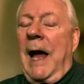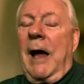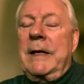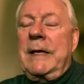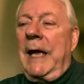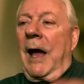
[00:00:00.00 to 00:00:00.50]

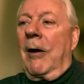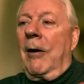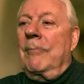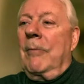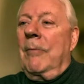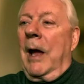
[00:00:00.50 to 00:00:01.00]
Yeah.
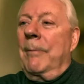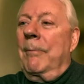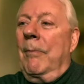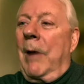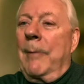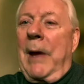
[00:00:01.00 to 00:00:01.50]

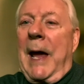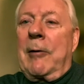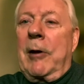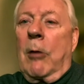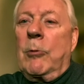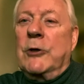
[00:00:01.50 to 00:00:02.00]
My
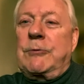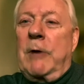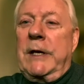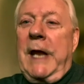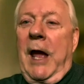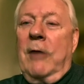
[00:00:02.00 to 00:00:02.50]
battery almost
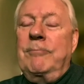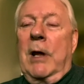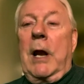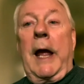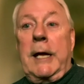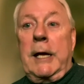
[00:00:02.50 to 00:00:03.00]
went down, but
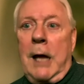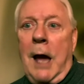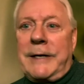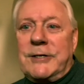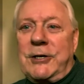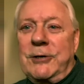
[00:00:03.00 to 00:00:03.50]
I
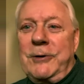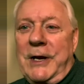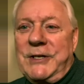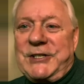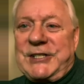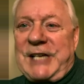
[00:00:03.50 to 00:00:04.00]
got to it
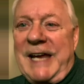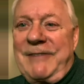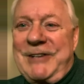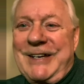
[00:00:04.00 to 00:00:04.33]
and saved it.